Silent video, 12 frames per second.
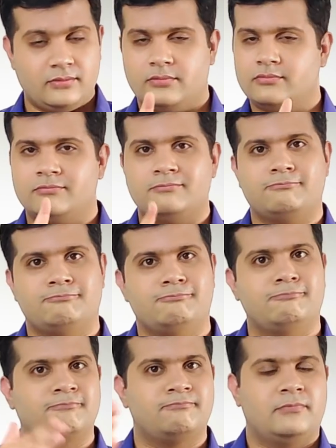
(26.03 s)
has been
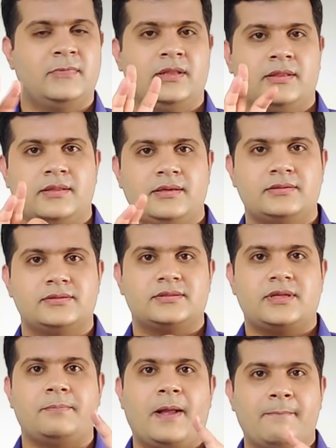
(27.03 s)
extended to
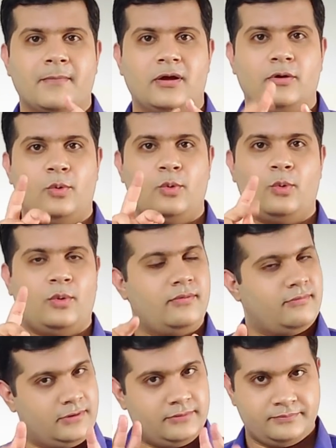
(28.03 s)
30th September
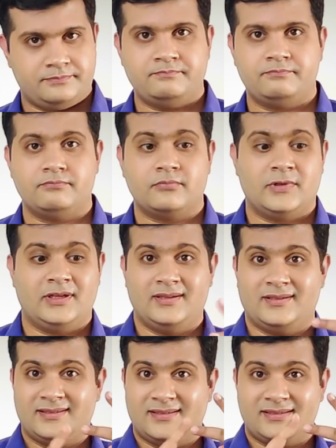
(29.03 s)
2021.
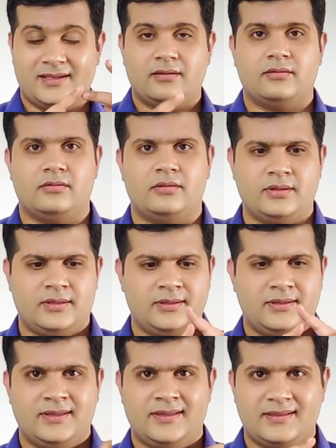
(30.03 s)
Due date
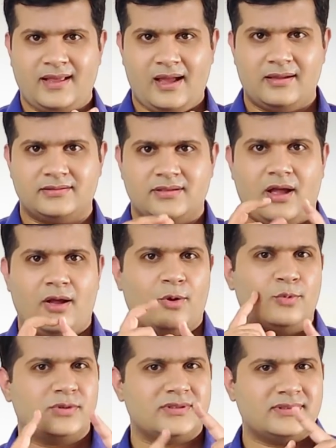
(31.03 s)
for submitting the
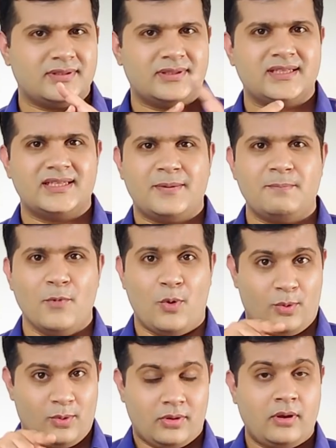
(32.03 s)
tax audit report
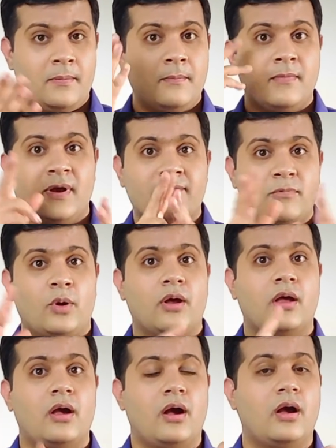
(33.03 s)
was 30th
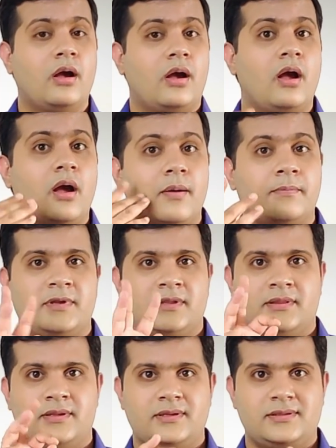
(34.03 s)
September
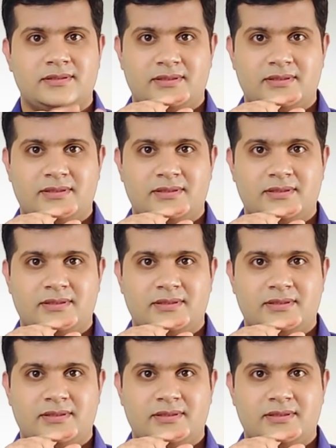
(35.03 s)
2021.